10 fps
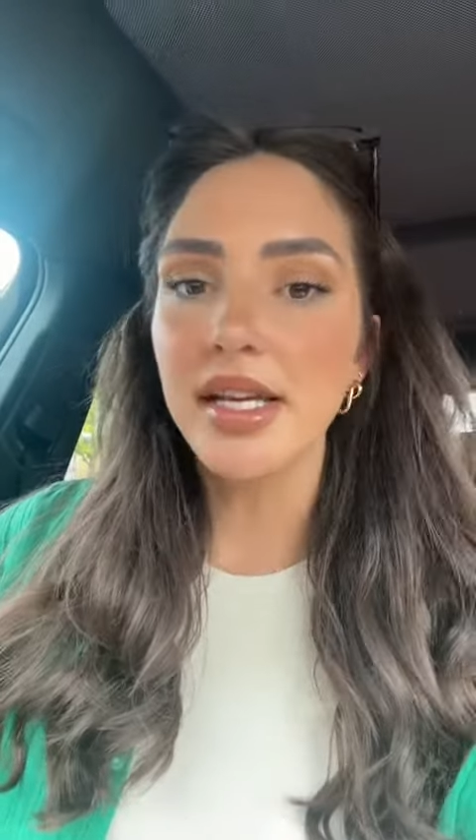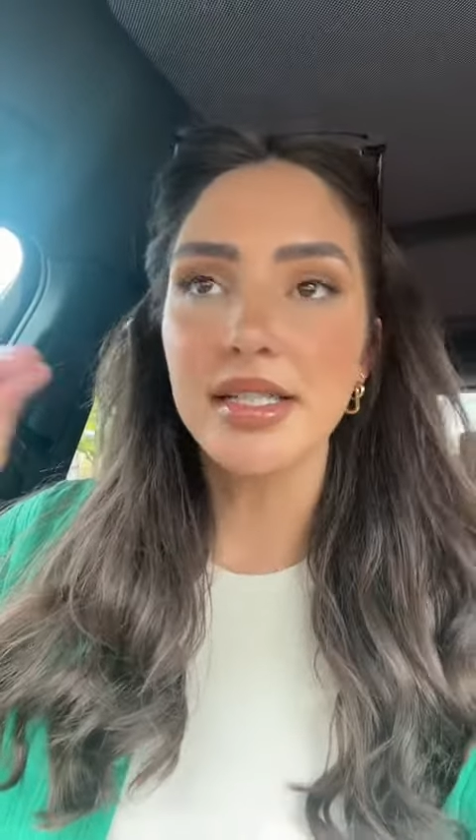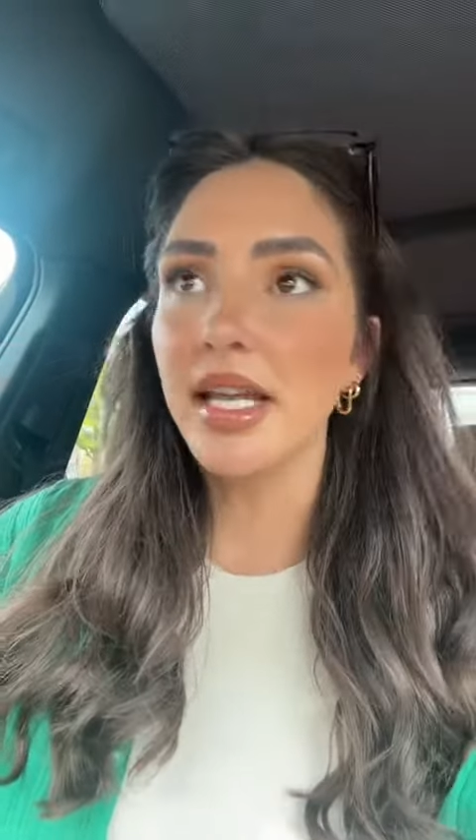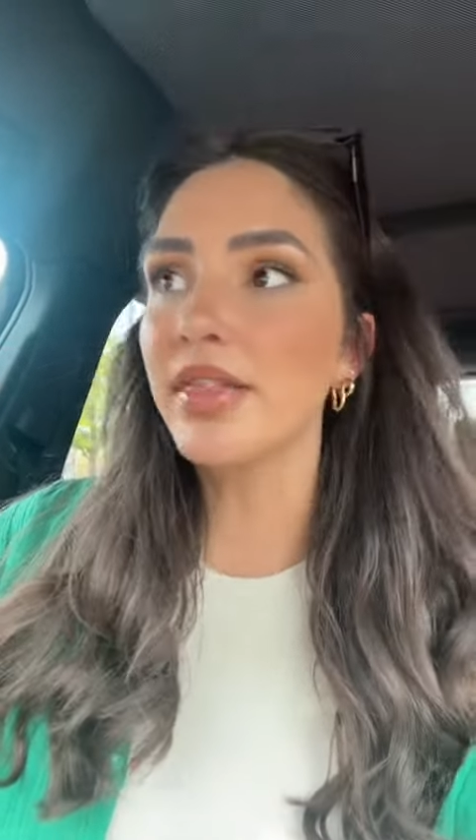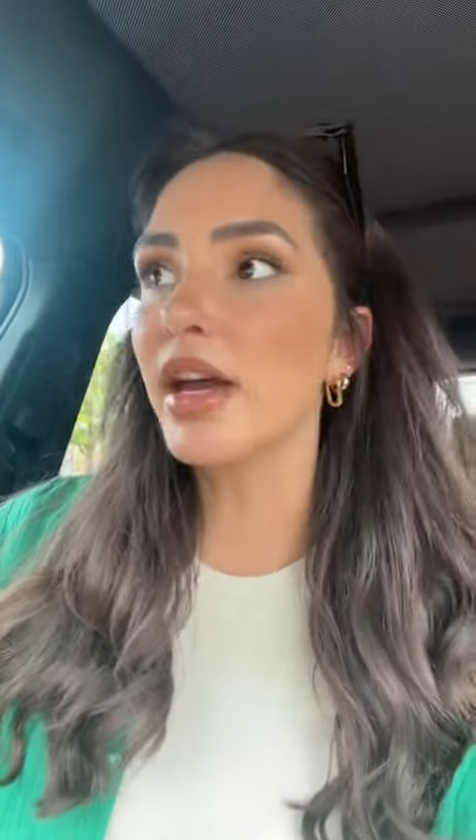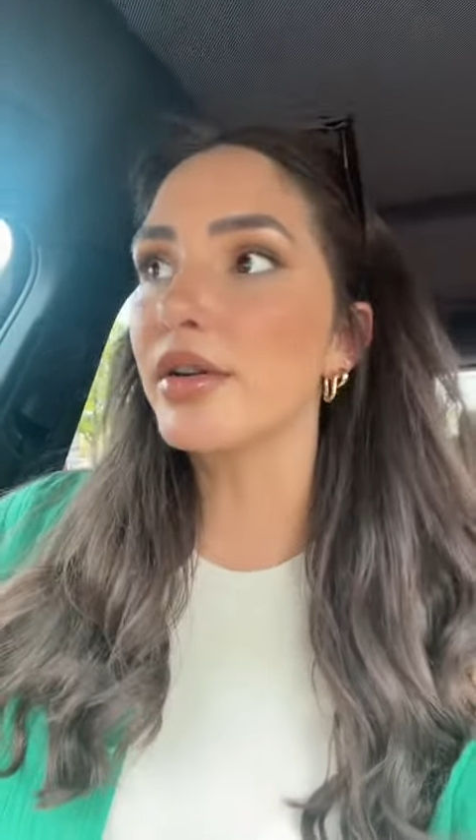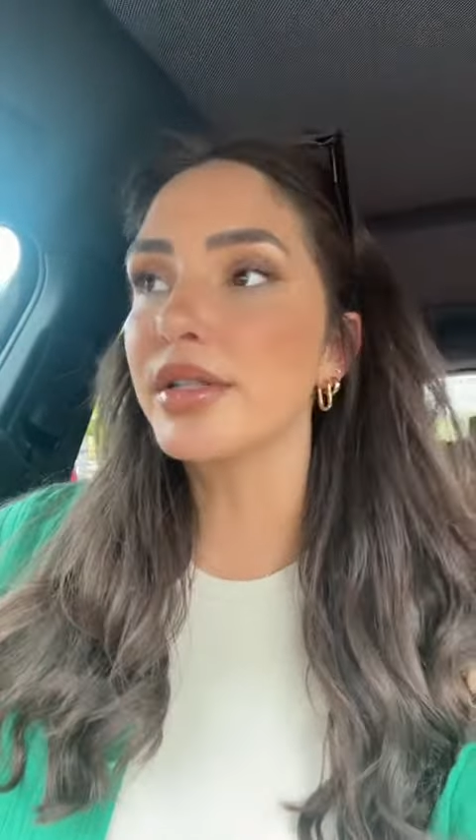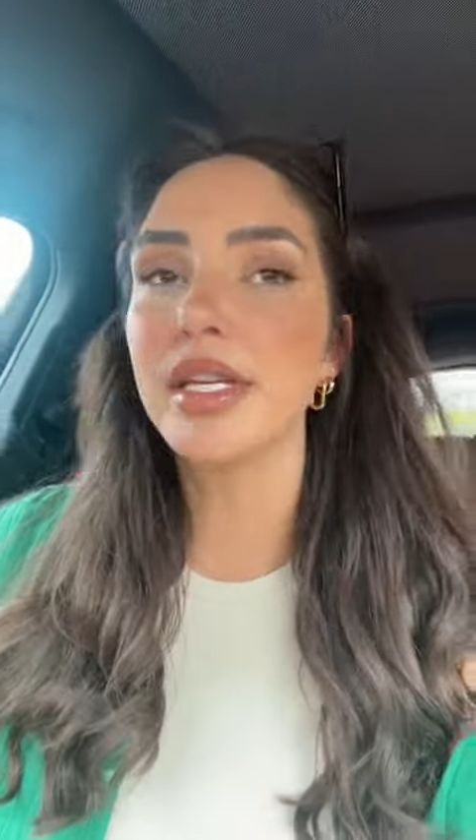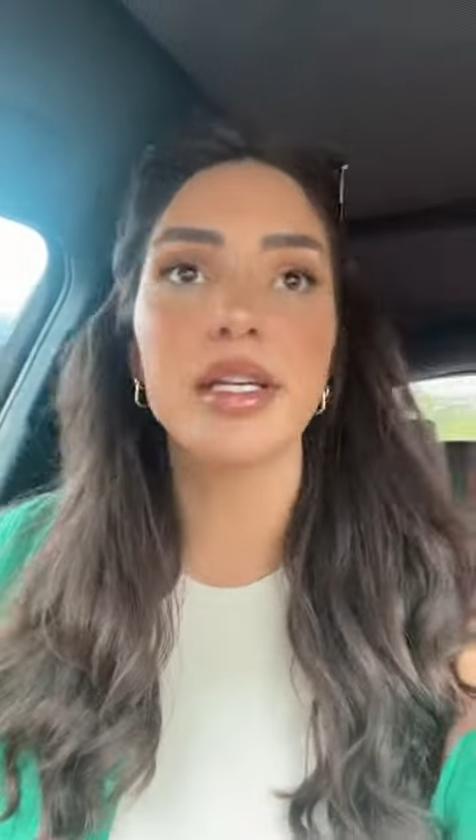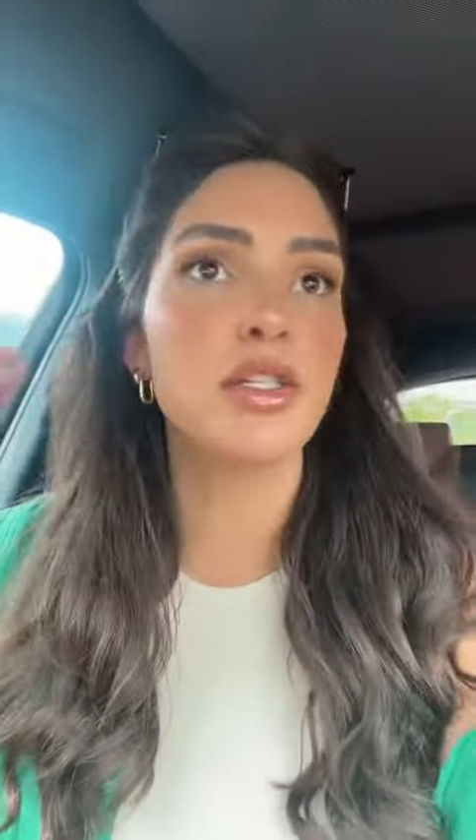
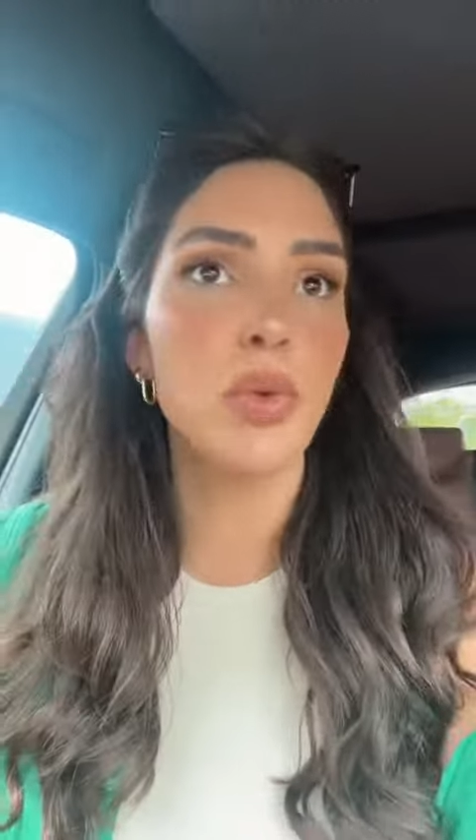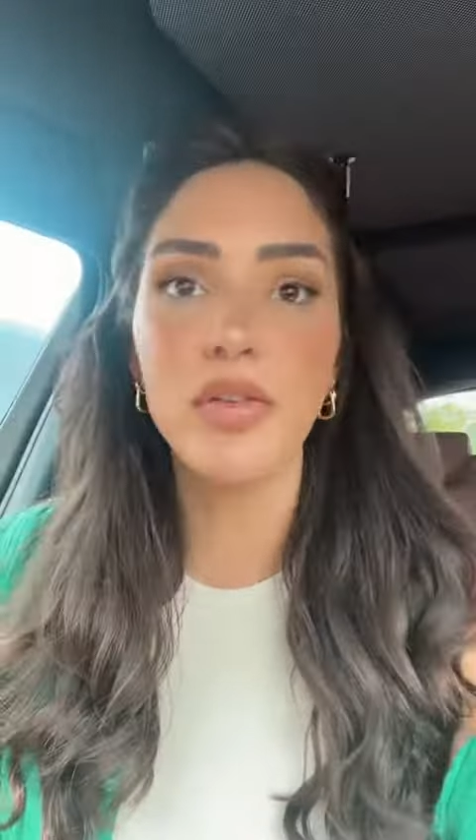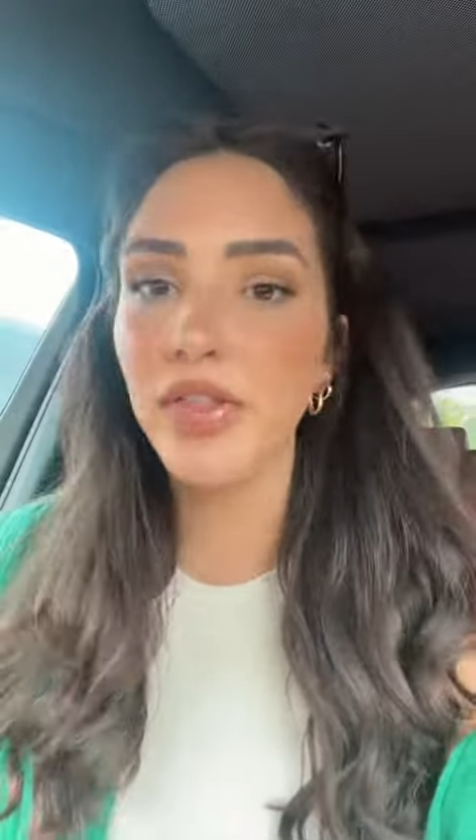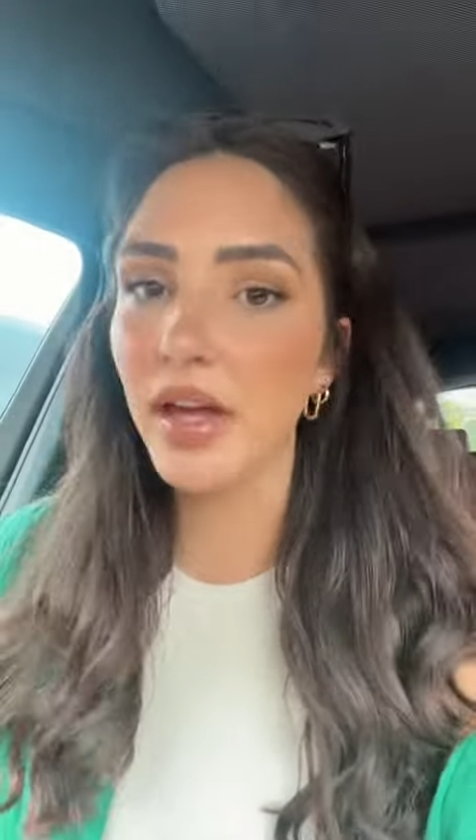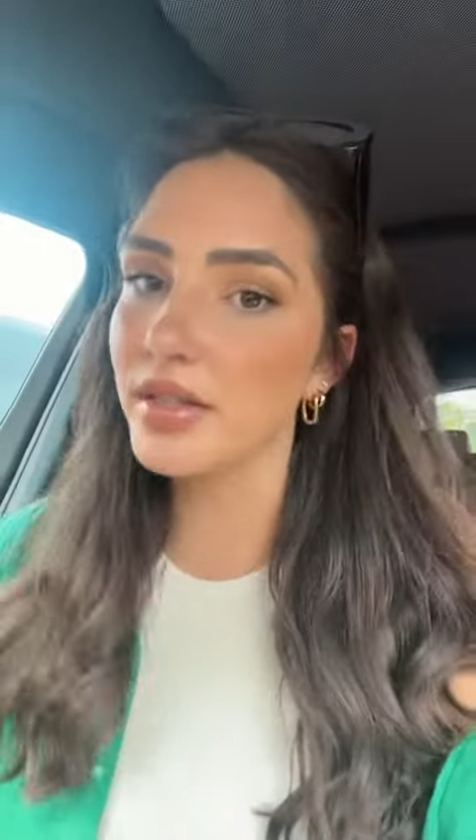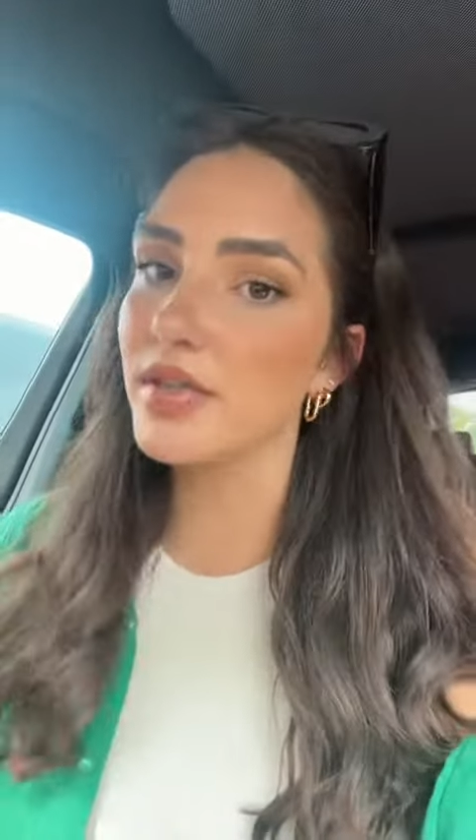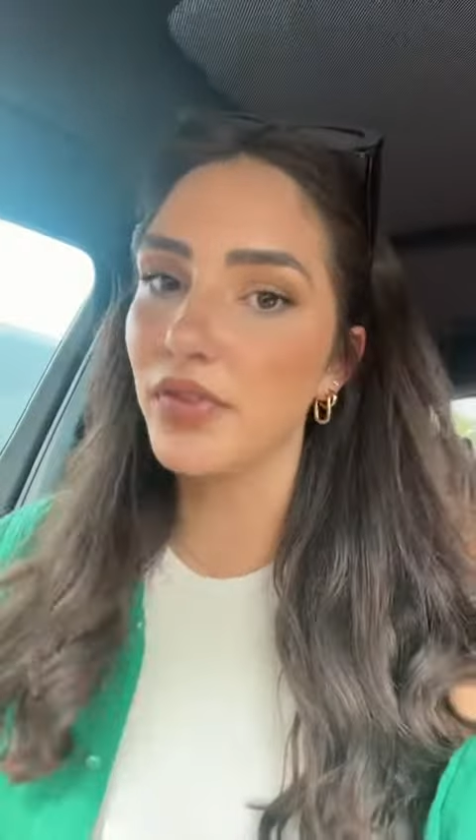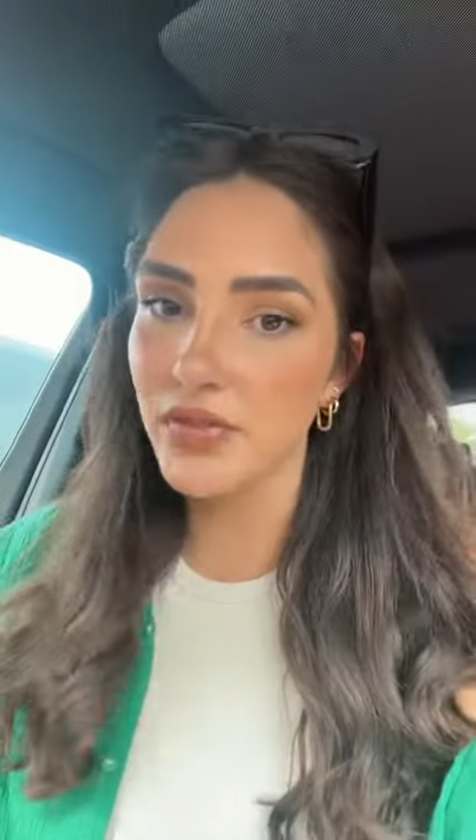$10,000, $12,000,